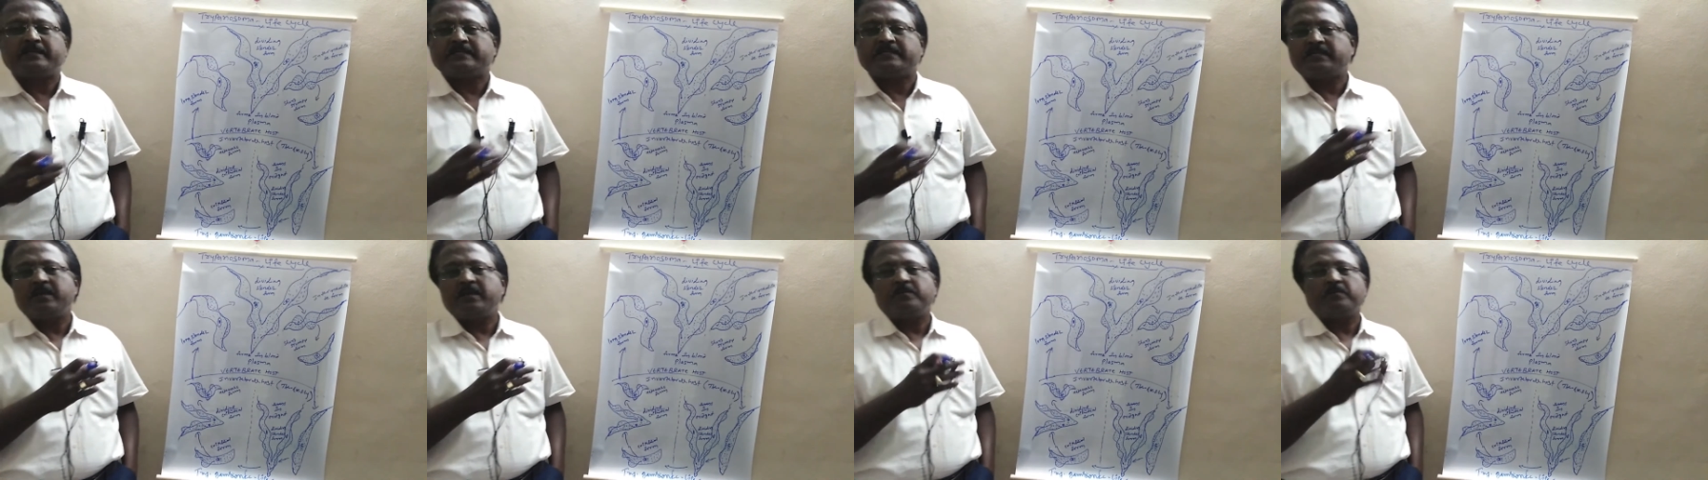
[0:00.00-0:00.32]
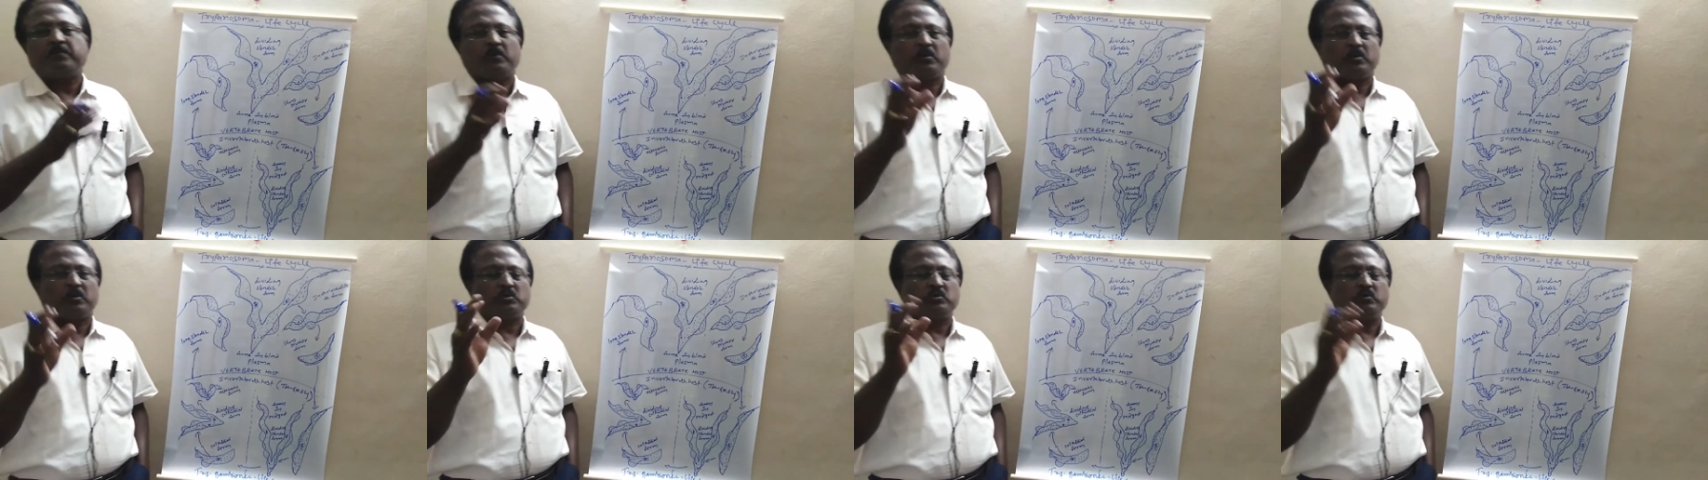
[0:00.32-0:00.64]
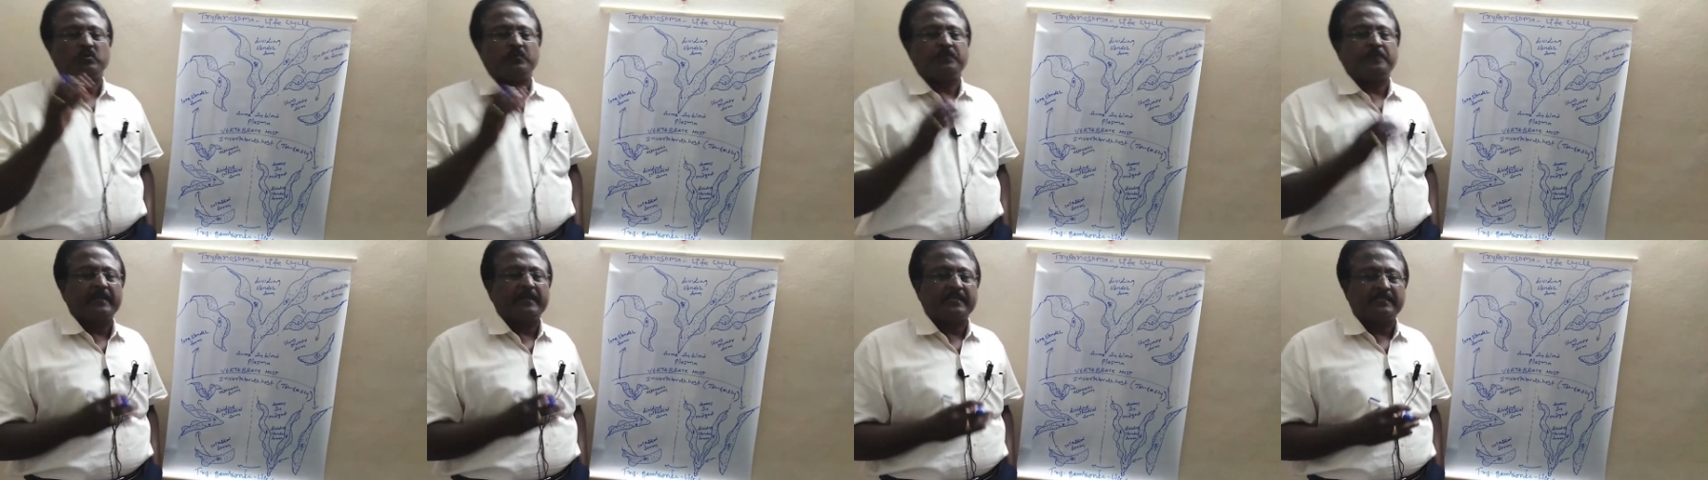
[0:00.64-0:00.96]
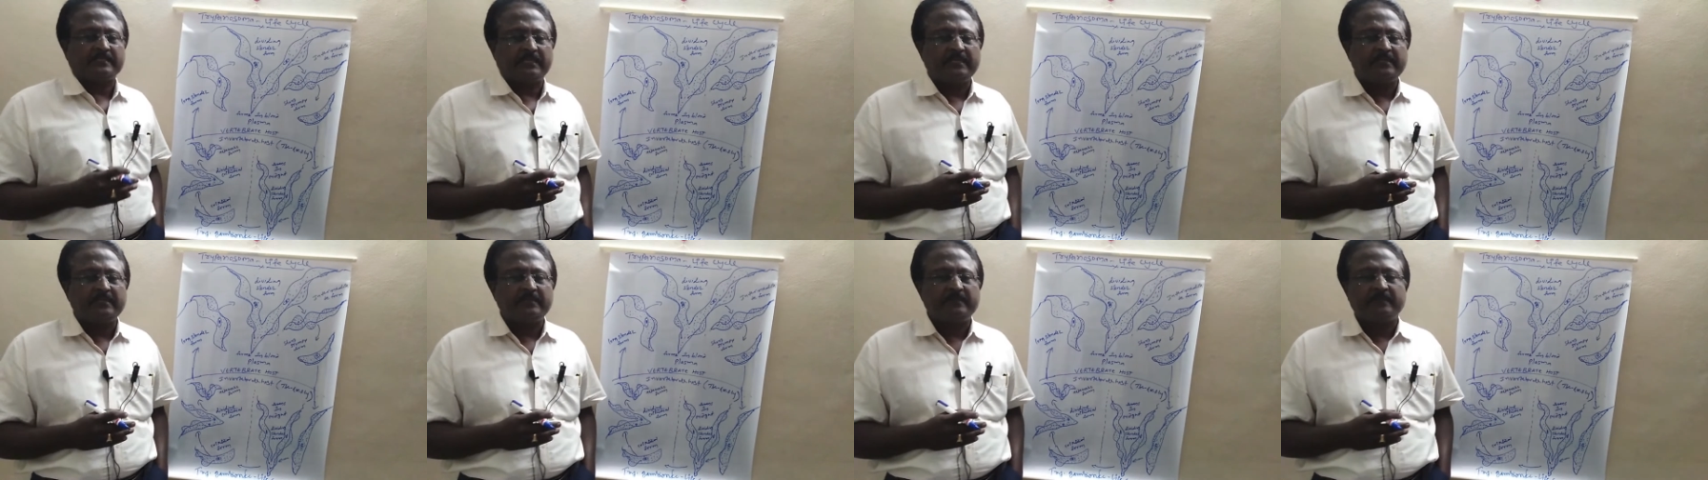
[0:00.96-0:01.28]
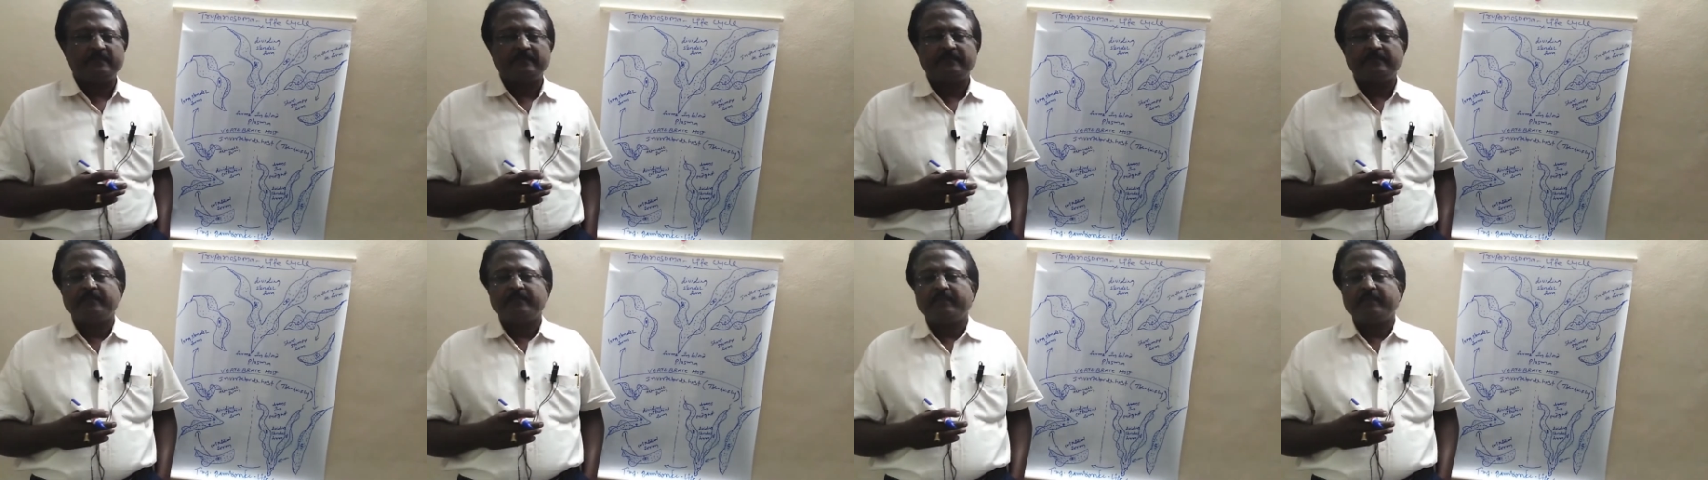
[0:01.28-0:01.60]
is a protozoan parasite,
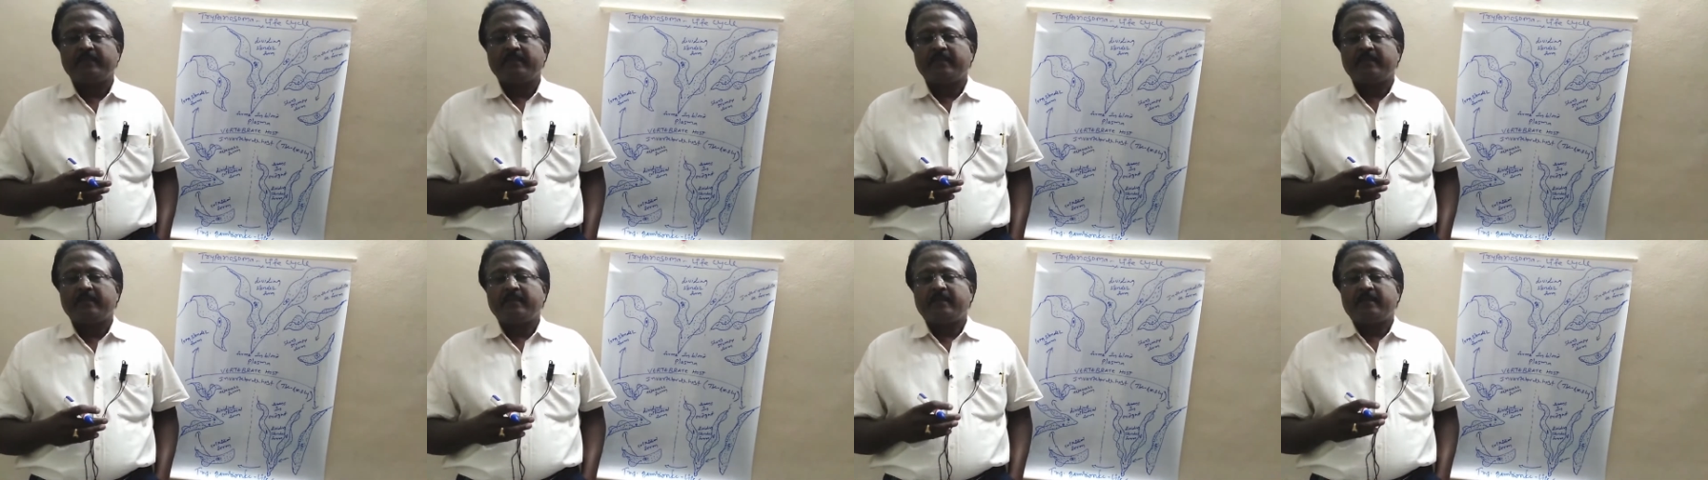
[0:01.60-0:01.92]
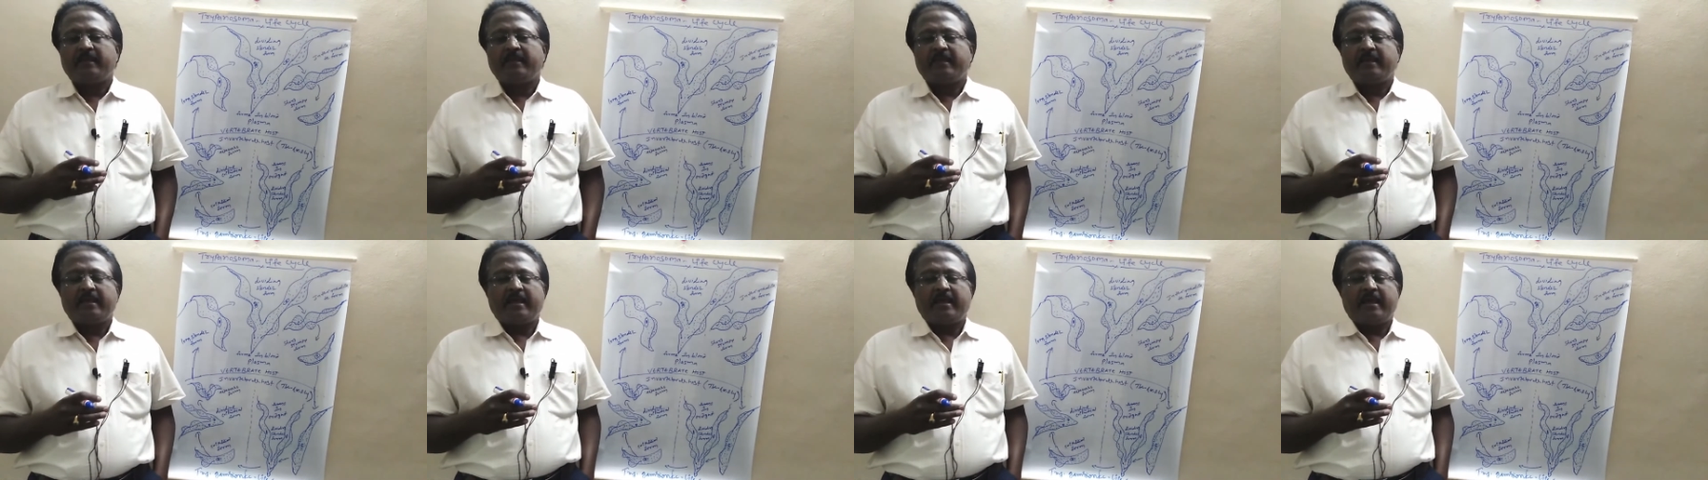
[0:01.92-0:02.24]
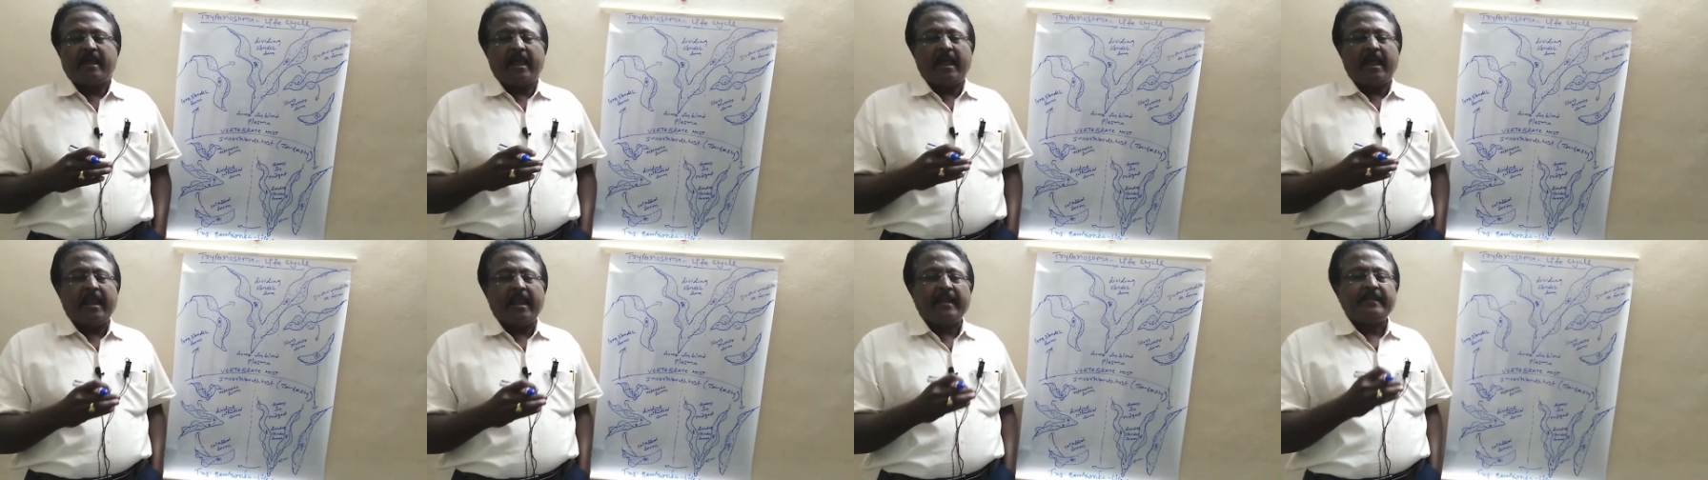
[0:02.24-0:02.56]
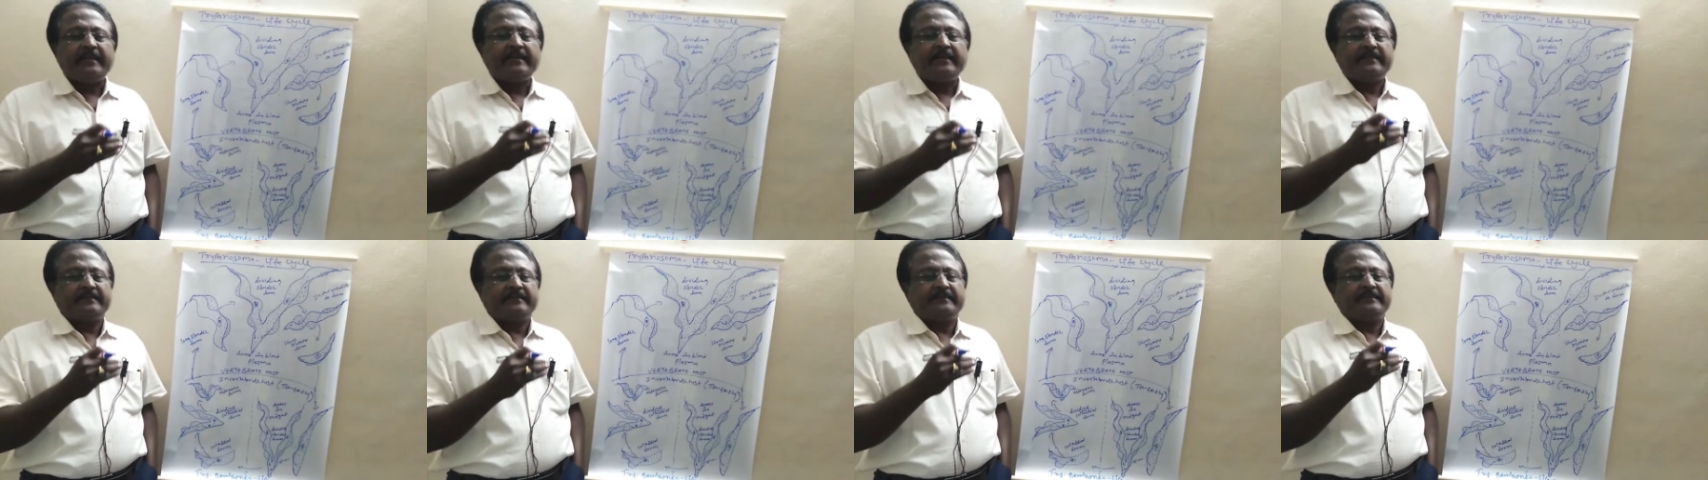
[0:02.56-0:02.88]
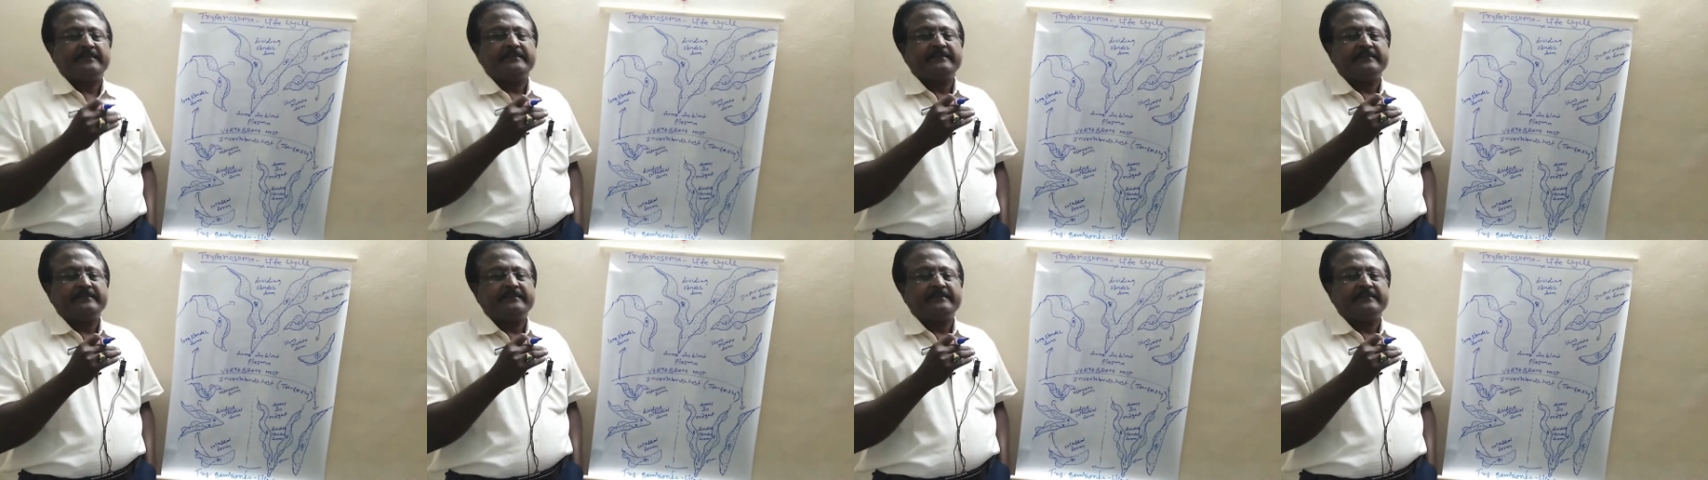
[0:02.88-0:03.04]
and